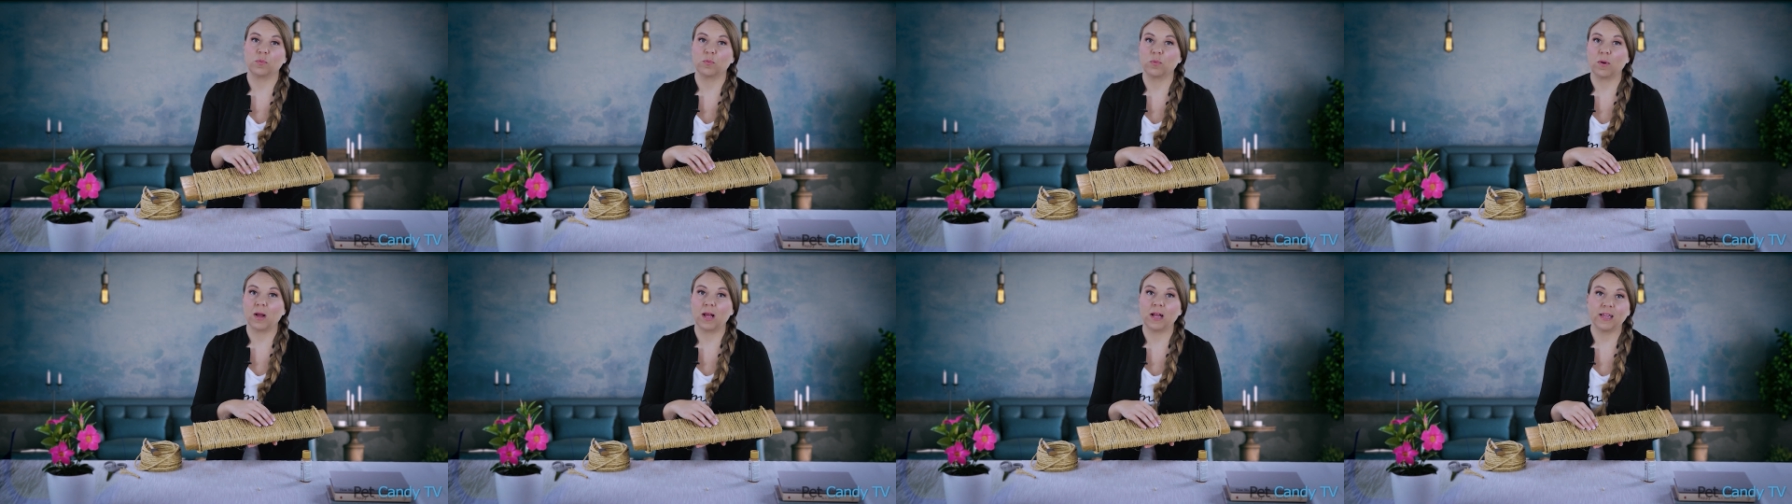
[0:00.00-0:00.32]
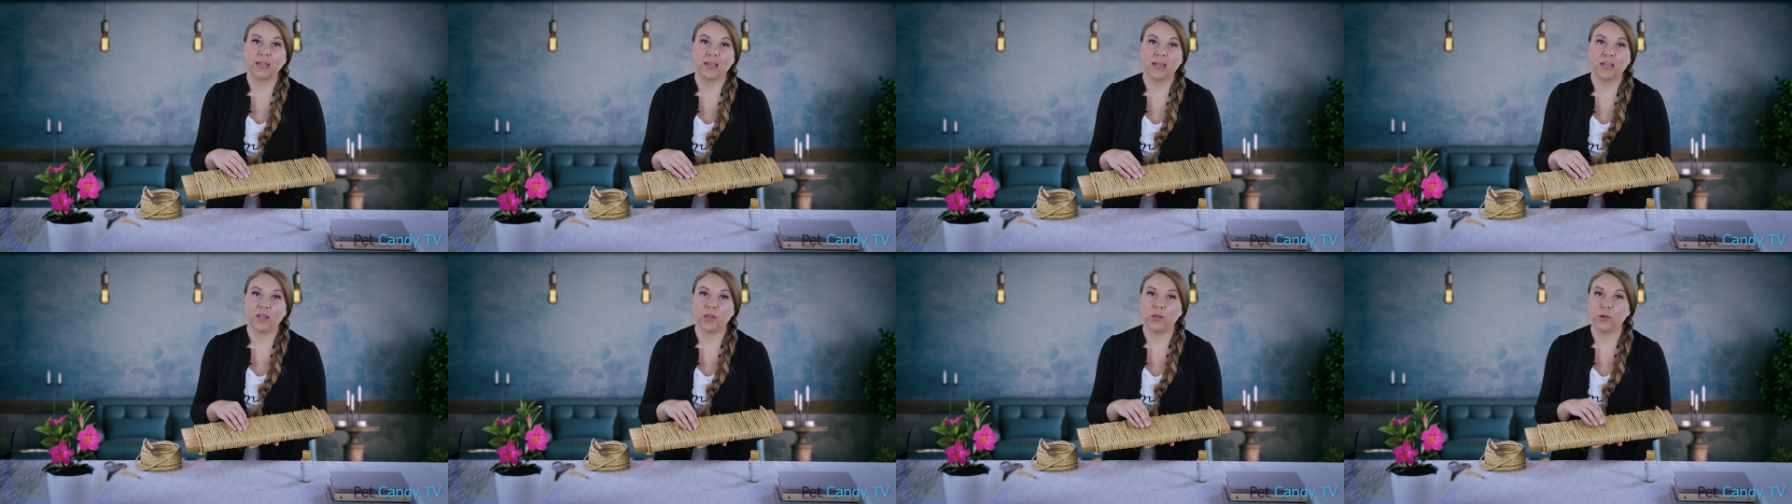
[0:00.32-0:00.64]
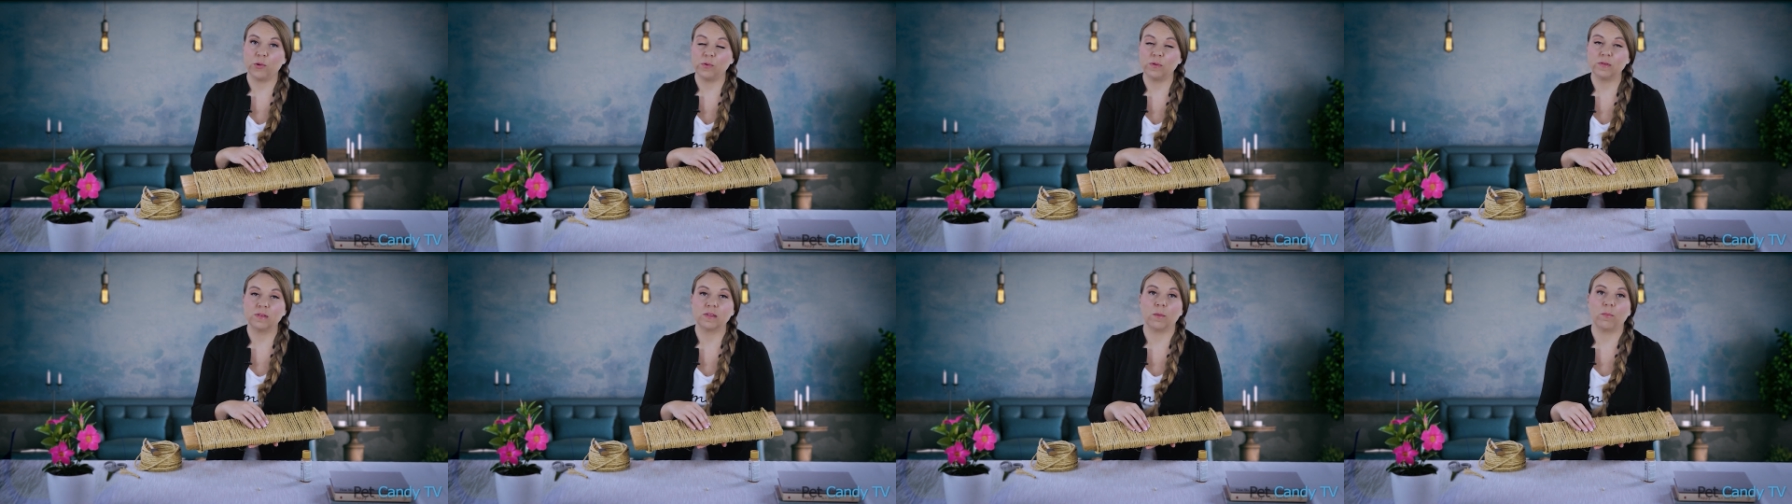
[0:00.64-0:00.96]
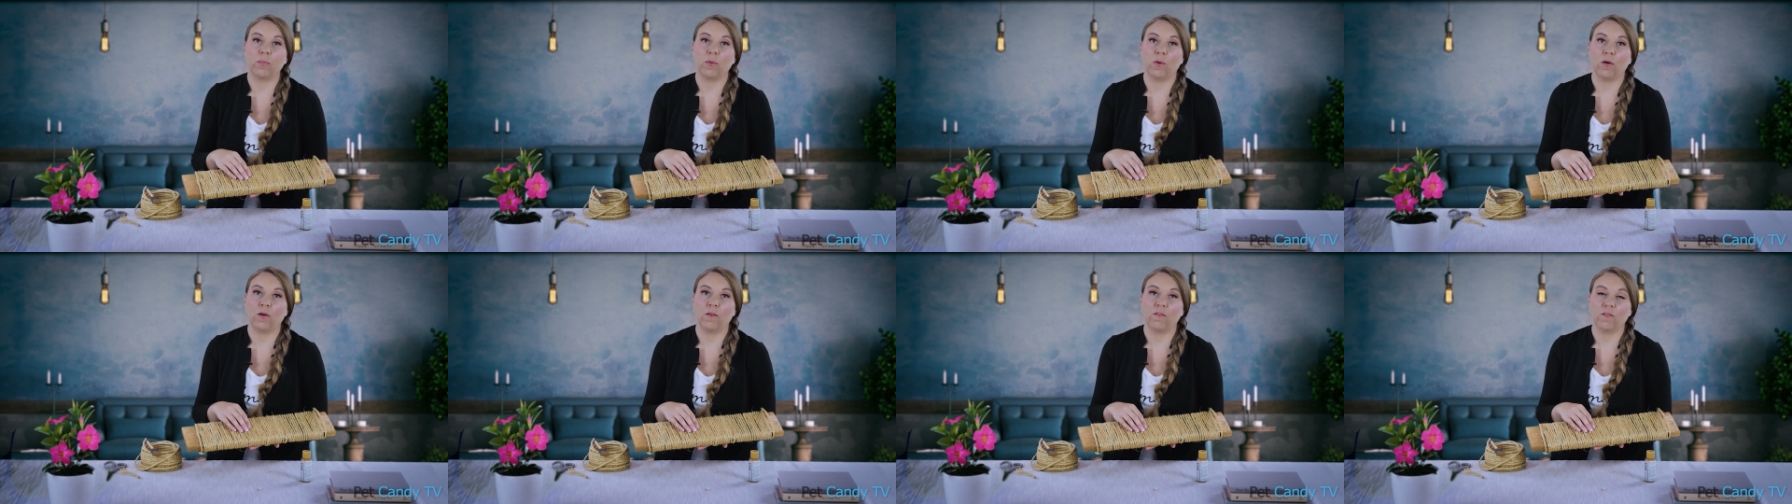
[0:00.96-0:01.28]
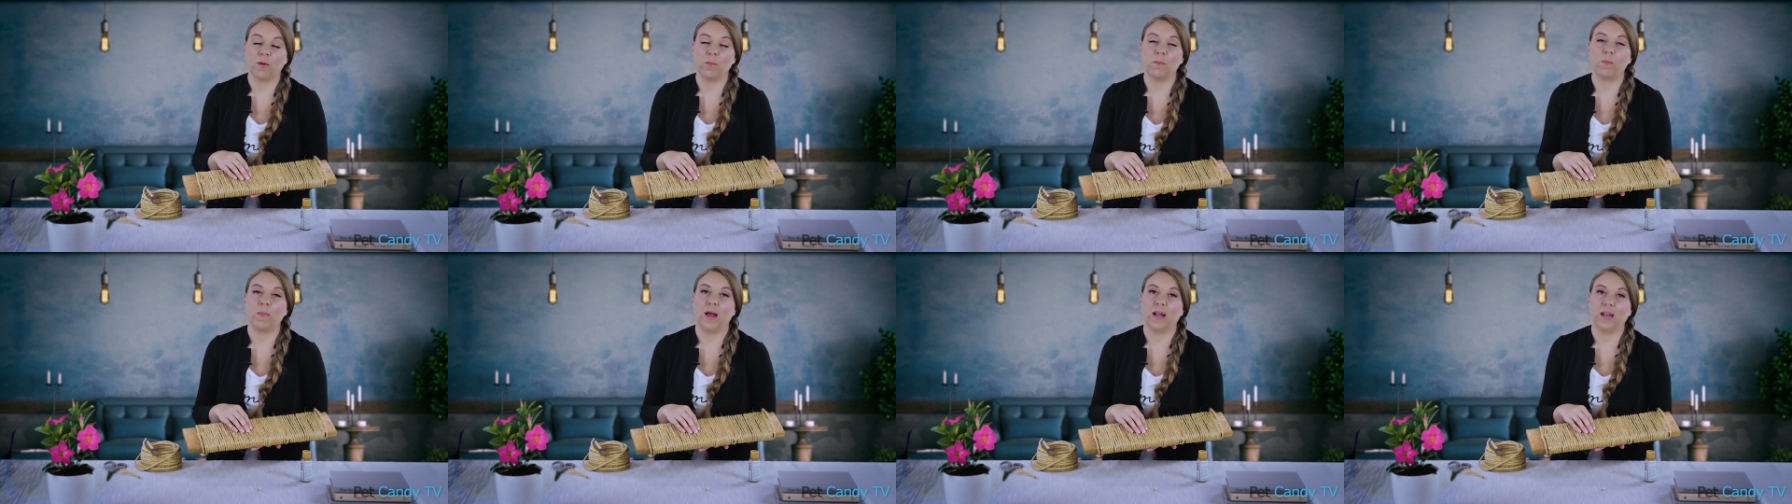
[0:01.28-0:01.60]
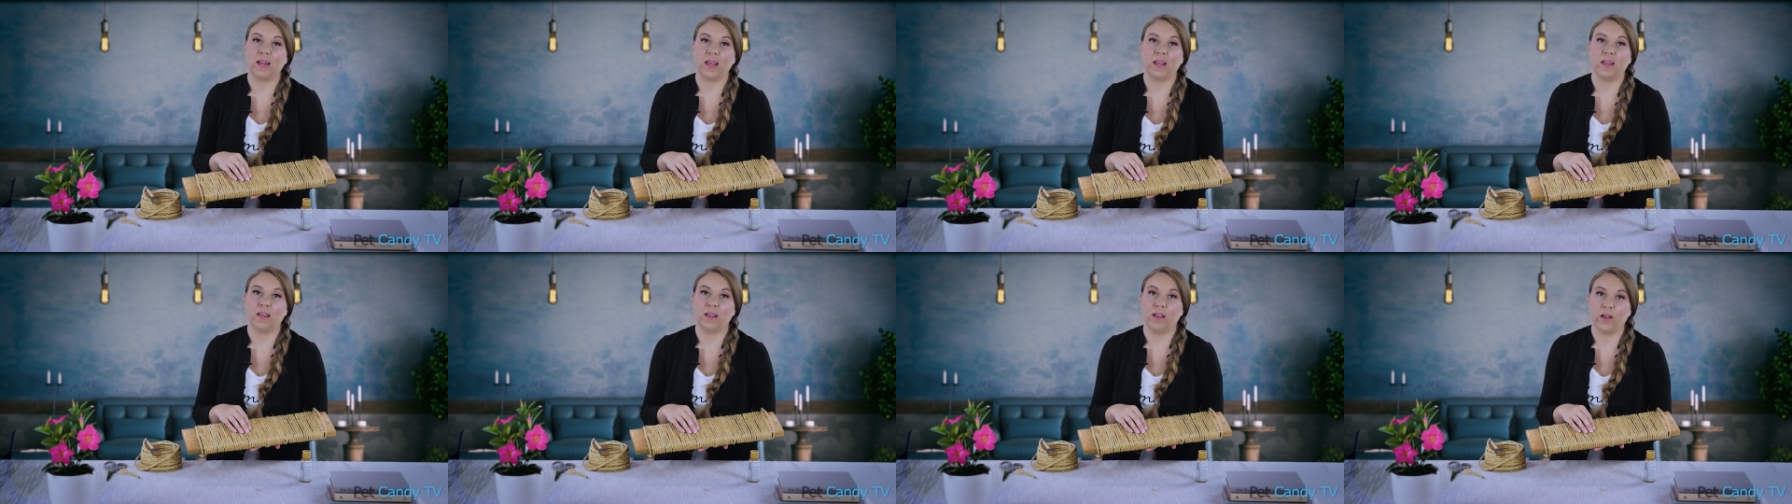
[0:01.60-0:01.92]
really usable for
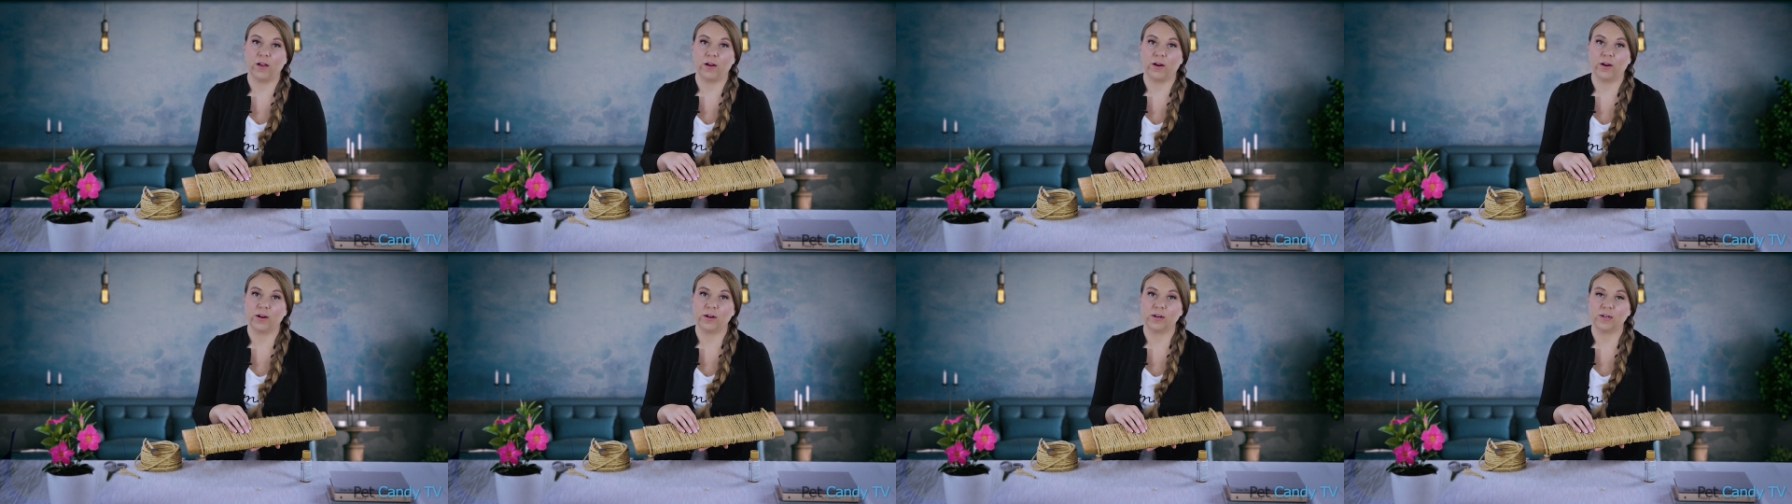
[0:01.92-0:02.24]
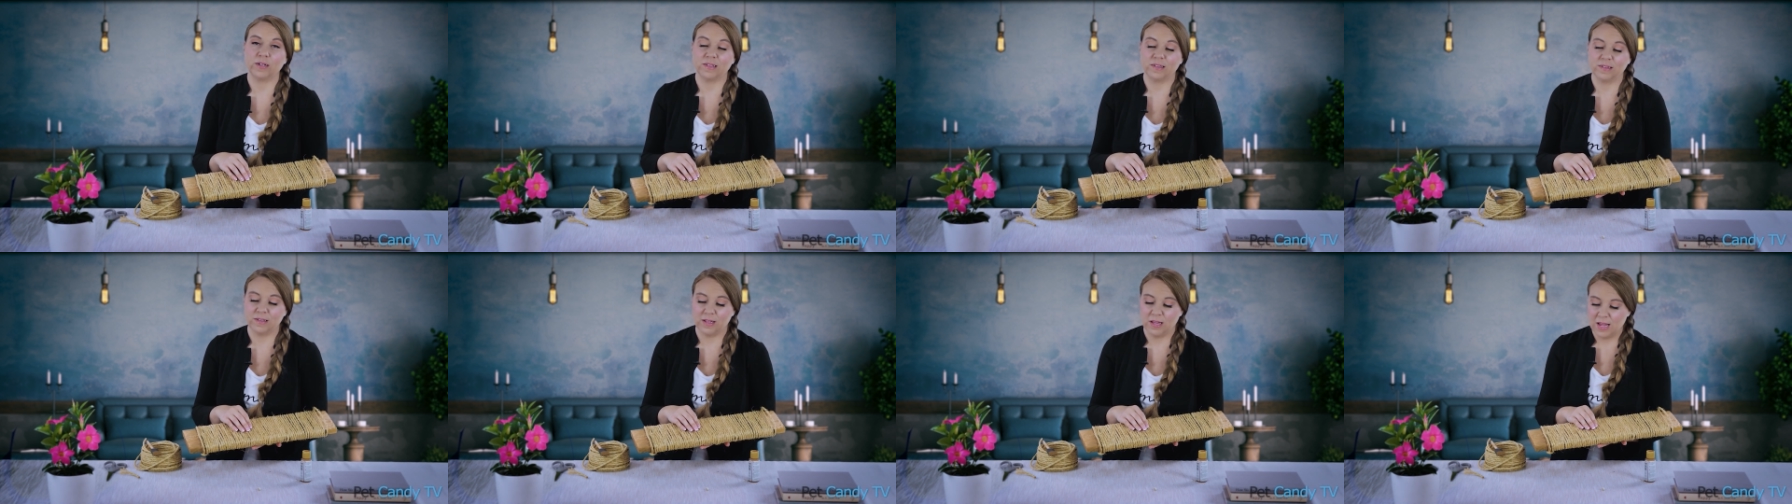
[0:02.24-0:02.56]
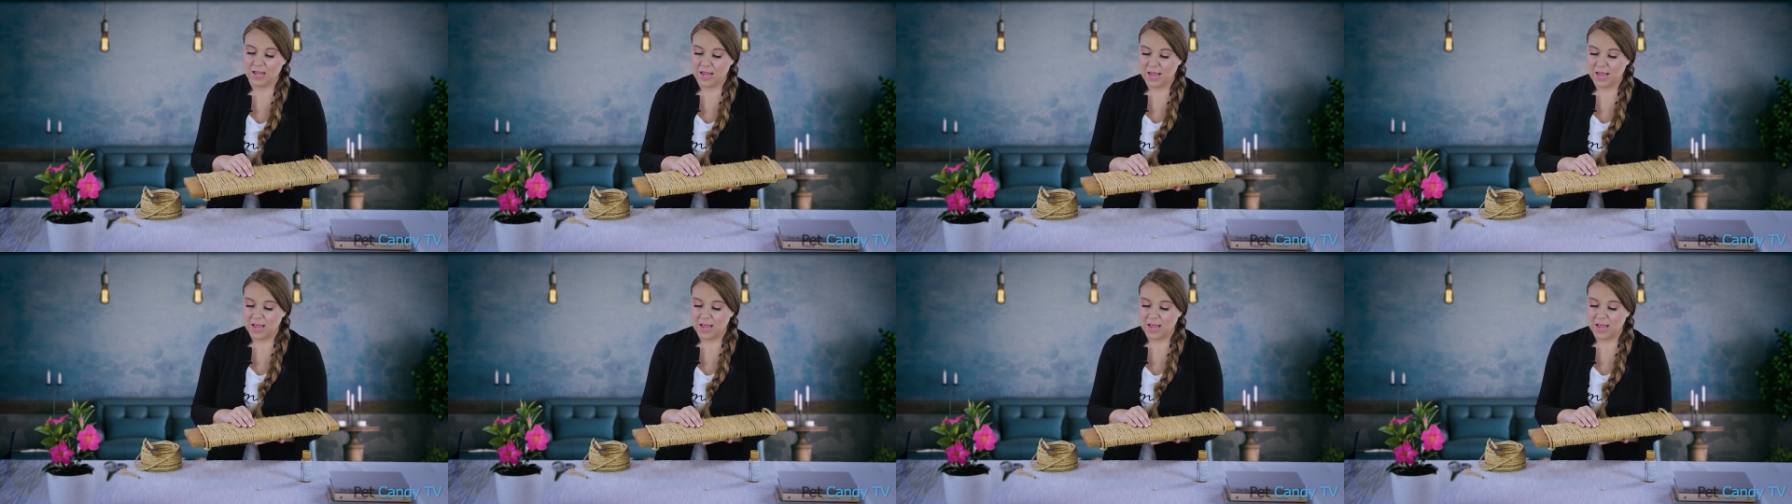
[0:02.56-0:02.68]
many years.